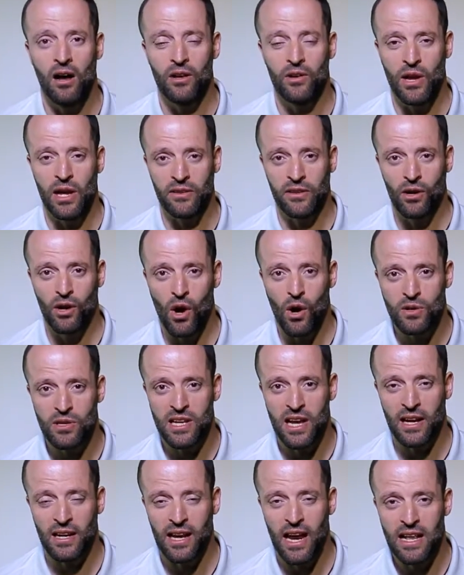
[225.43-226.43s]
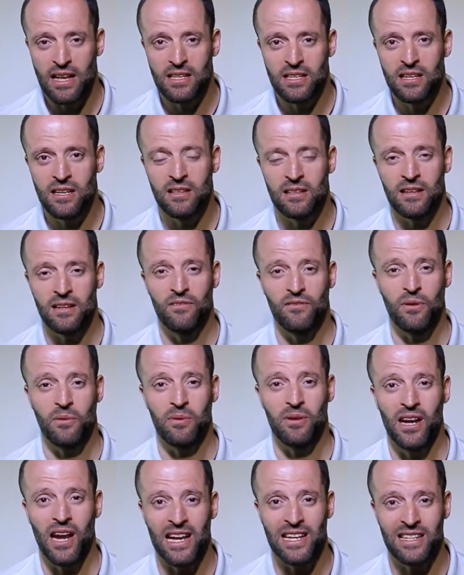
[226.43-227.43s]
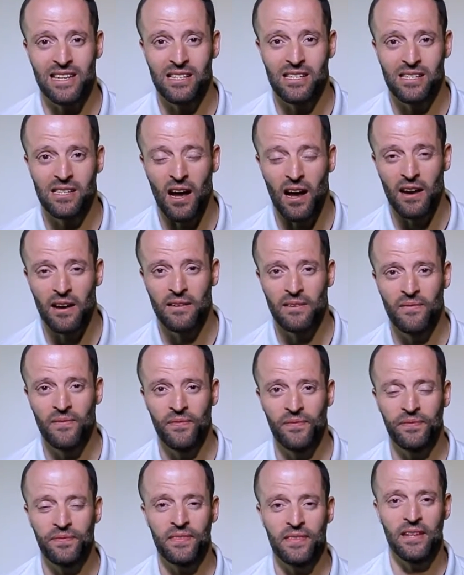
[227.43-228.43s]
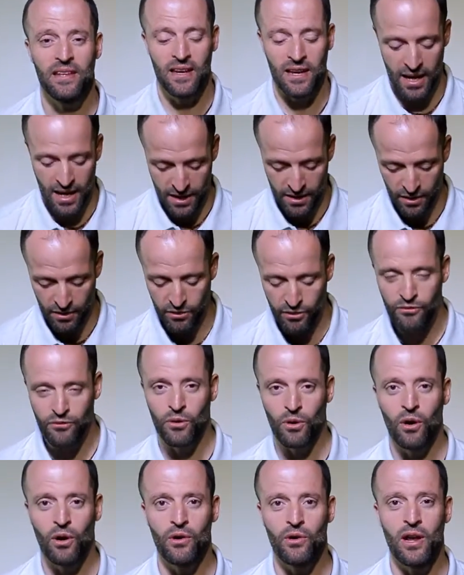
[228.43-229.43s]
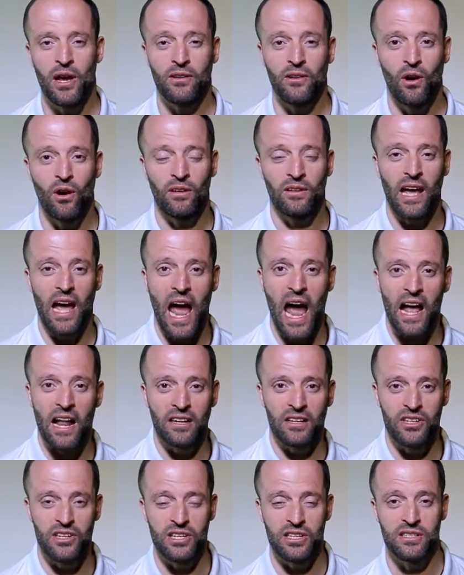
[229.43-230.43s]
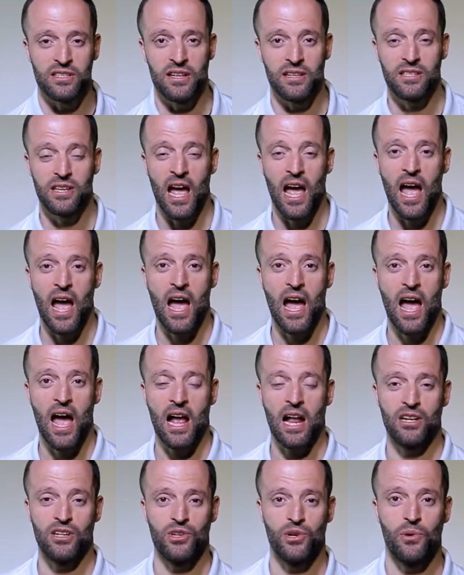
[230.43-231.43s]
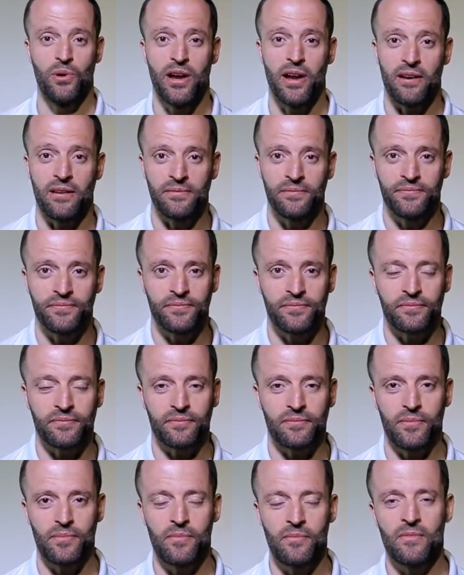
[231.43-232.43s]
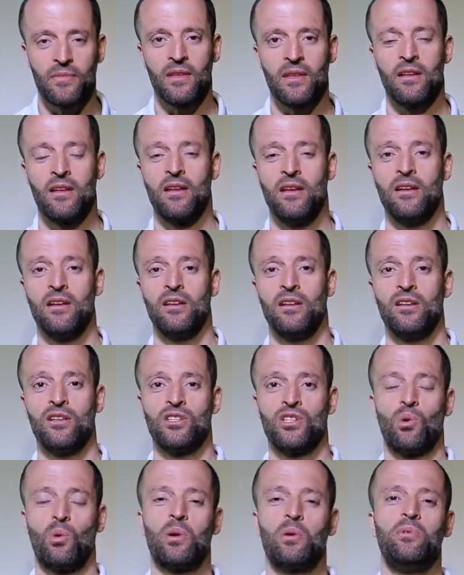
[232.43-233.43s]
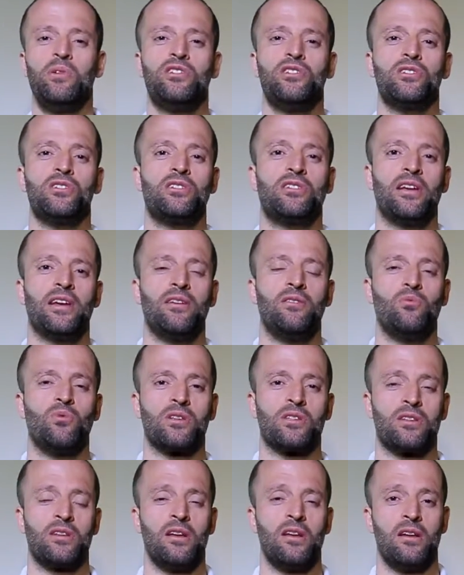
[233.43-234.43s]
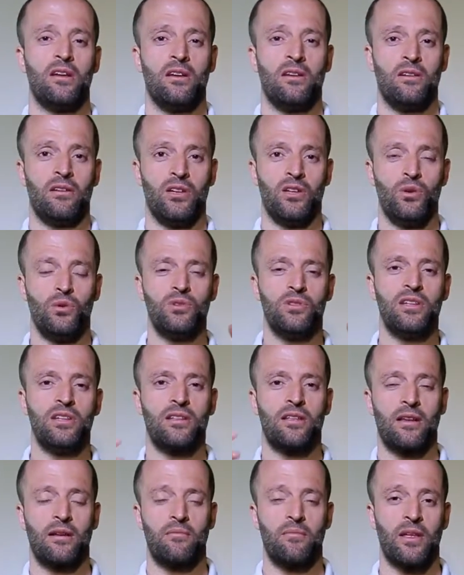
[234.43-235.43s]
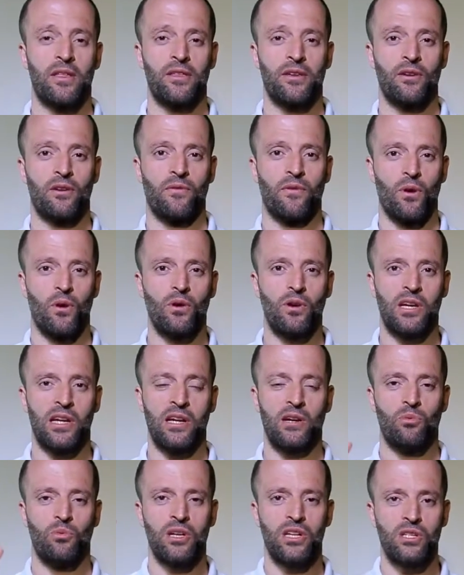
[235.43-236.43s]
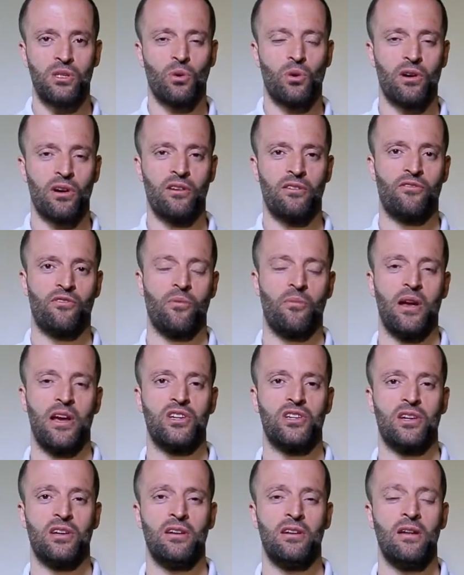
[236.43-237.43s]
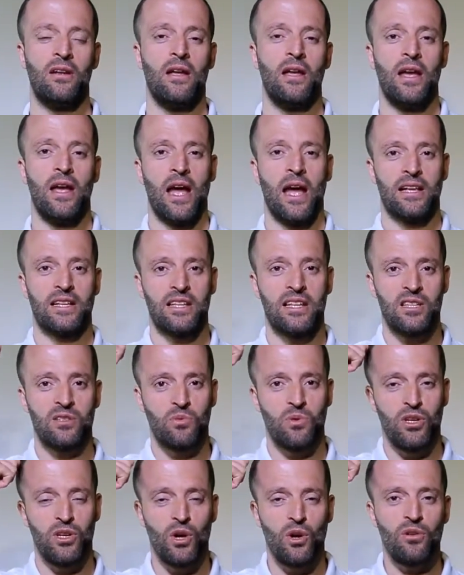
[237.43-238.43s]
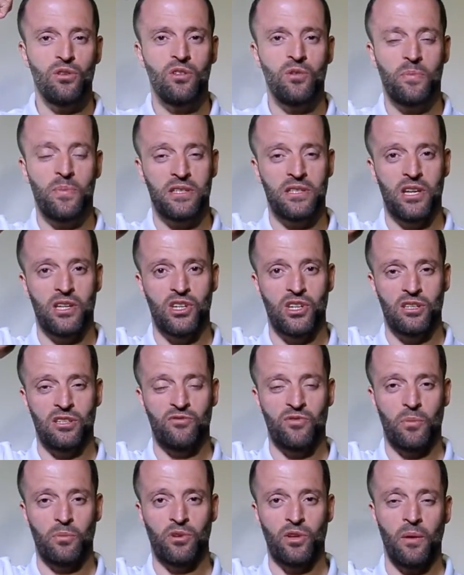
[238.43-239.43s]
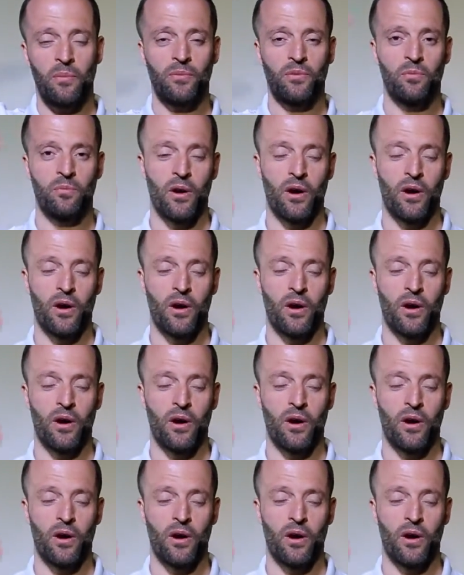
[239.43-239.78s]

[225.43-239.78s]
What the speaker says: You had the Cossack dancer from Kazakhstan. And on the floor you had all the algae, that's Algeria. So what we just did was, using the method of Loki, we stored information, and since we know the positions from top to